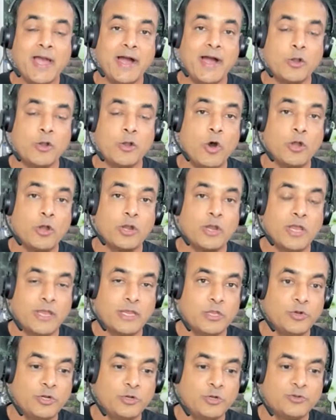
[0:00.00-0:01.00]
and or
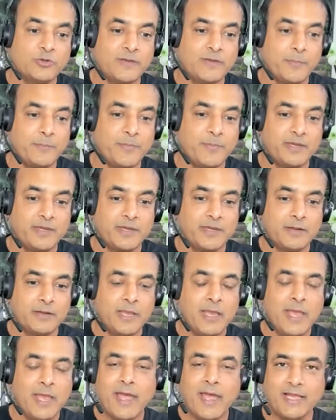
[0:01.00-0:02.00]
you need to stay updated.
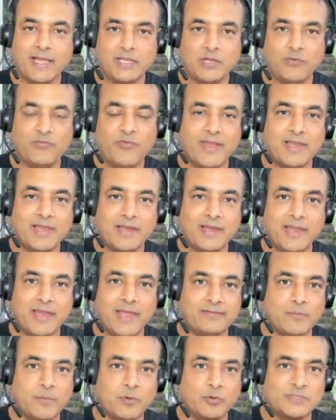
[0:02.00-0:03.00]
And then final
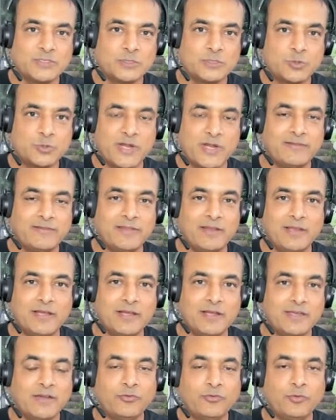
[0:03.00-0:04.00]
is about students and
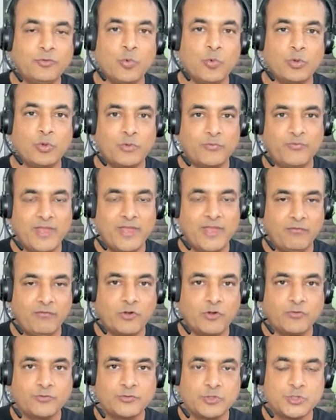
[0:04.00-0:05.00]
learners, who we have
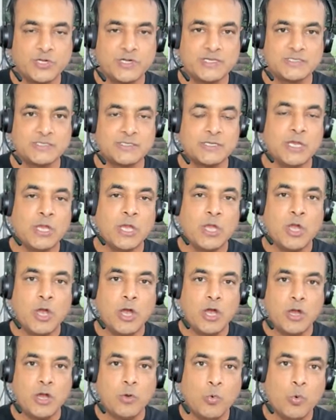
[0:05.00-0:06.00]
a lot of students
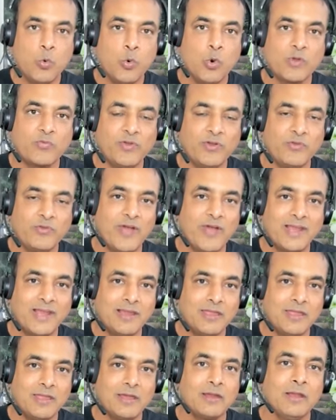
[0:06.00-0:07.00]
who are in
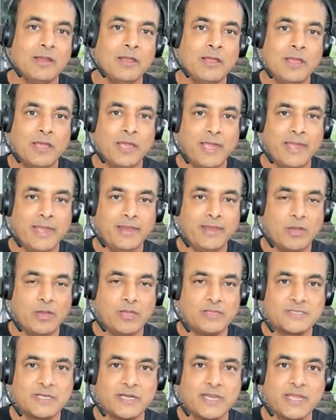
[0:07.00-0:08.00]
final year in
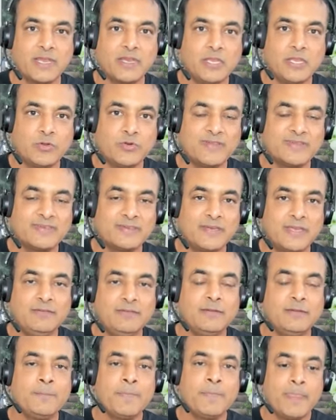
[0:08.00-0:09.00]
studying in
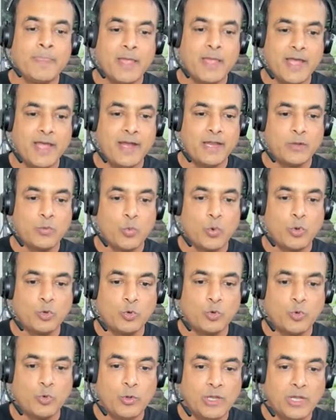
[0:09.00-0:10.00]
universities and
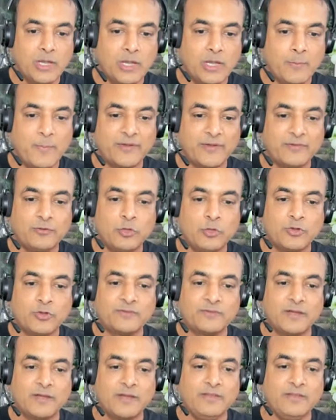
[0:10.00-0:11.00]
want to pursue your
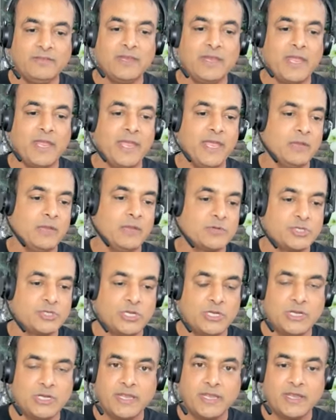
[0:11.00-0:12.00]
studies in AI and
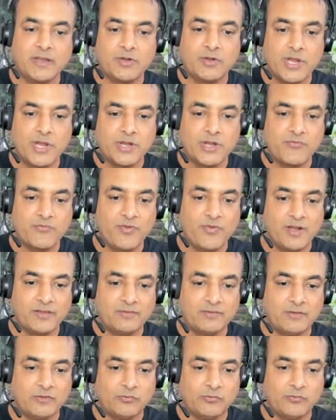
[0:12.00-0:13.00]
machine learning and related
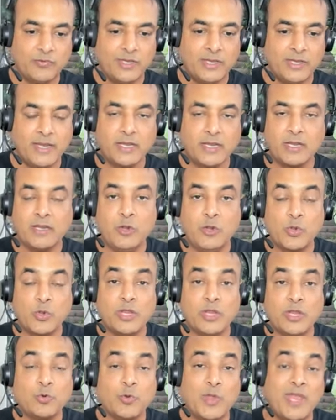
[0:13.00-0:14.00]
fields as well, and
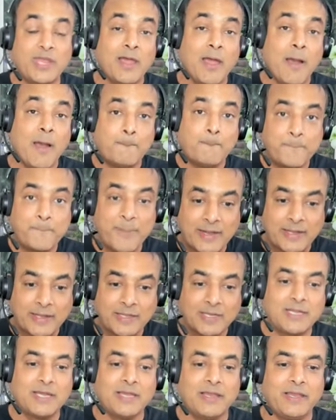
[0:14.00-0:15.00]
looking to gain
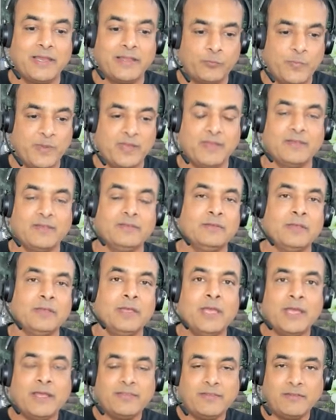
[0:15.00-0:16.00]
practical experience.
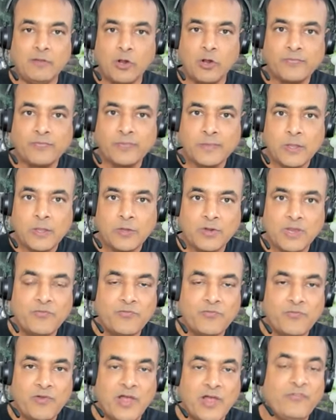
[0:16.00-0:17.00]
There's a lot of theory
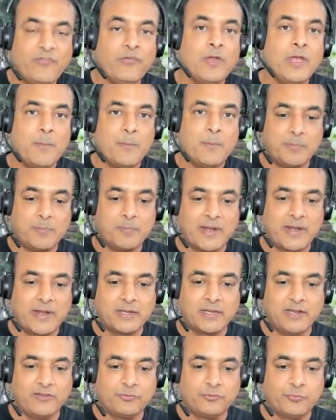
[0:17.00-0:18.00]
and fluff, but
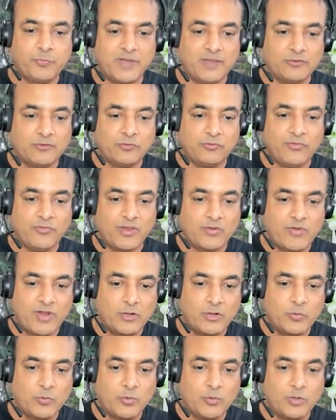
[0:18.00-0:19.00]
practical experience is where
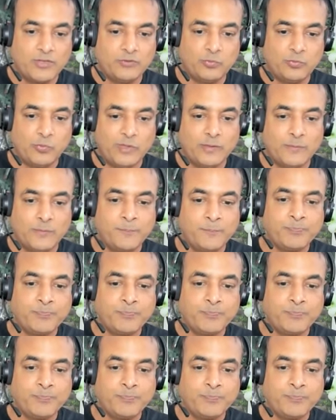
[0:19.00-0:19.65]
I do as well.